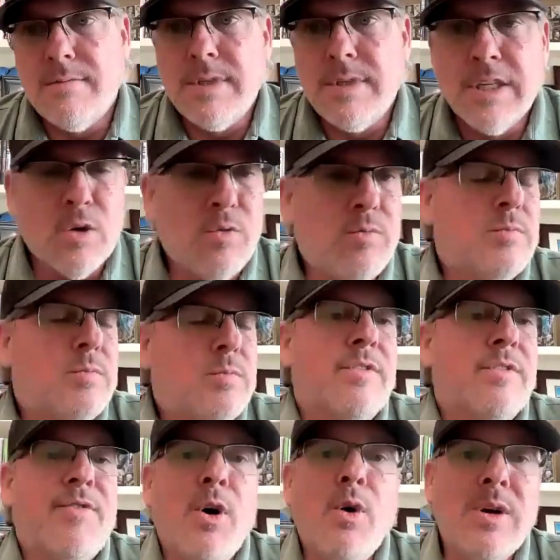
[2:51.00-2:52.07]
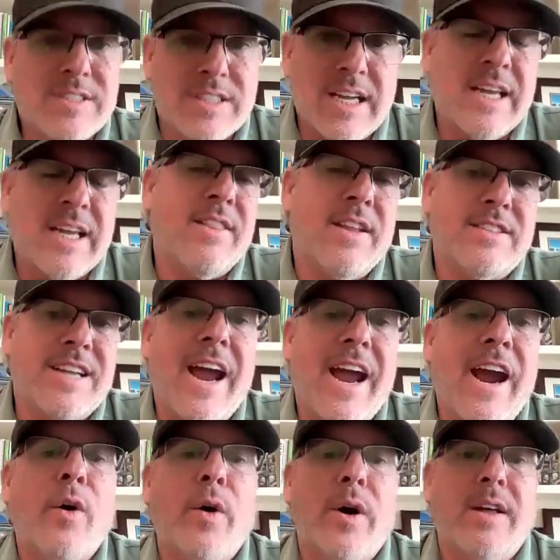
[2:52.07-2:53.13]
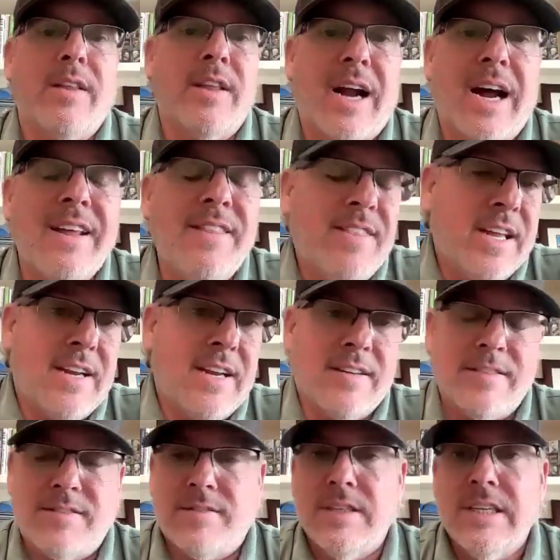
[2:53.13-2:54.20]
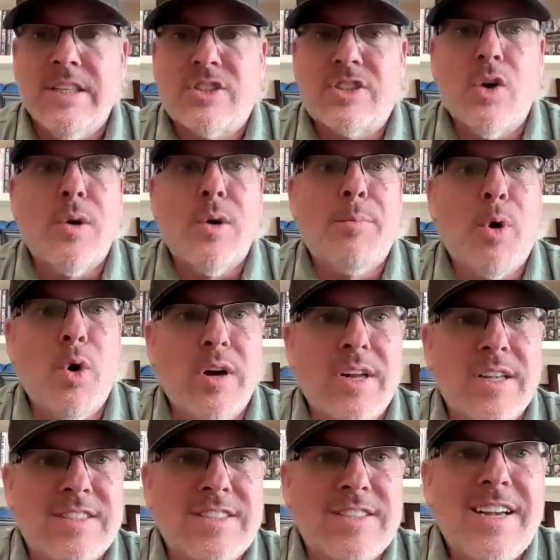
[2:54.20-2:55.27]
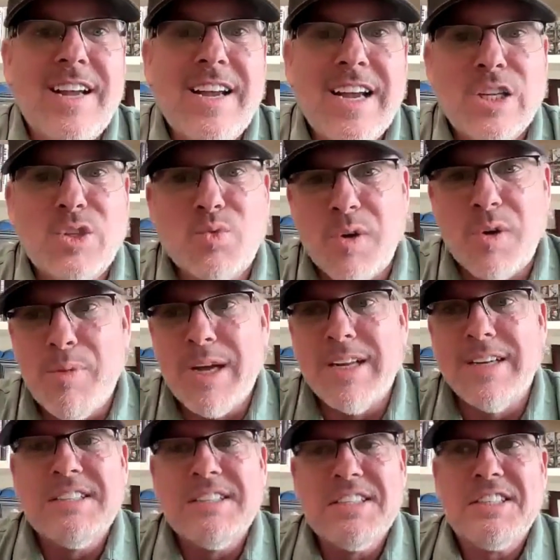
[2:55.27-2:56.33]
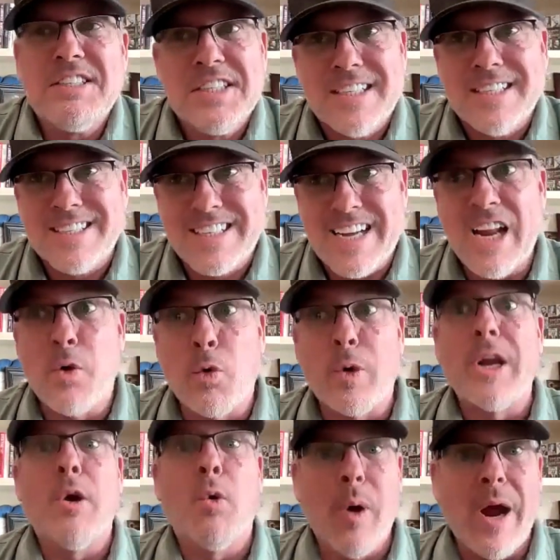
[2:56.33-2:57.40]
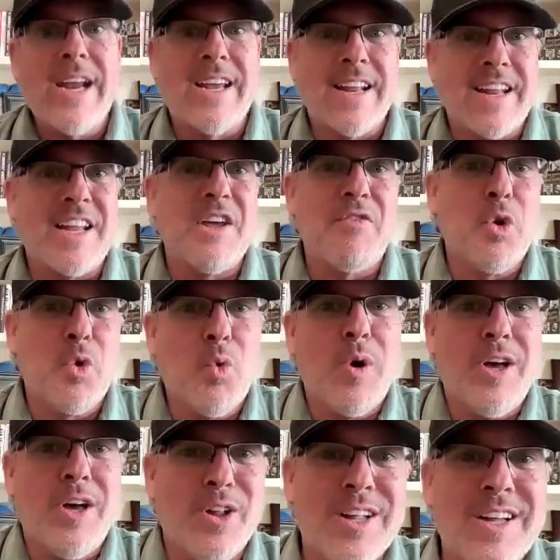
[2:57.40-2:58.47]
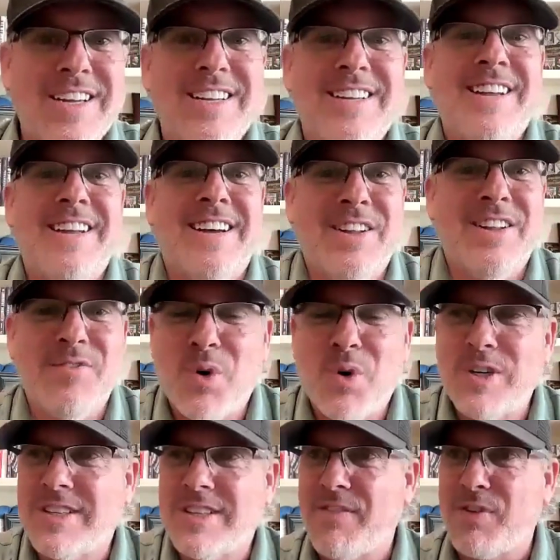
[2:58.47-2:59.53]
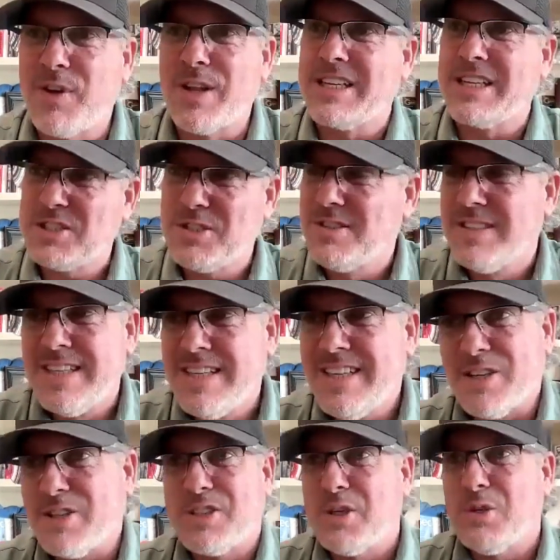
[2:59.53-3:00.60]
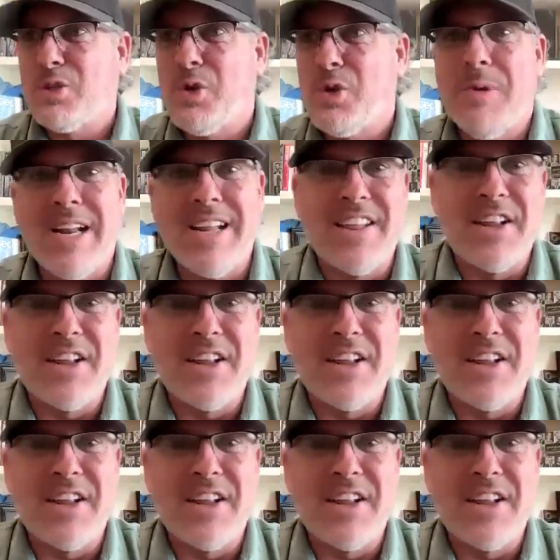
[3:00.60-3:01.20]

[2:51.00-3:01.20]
to focus in this area that I think is so important as we've been kind of reawakening, if you will. Unfortunately, I feel like there's still too many that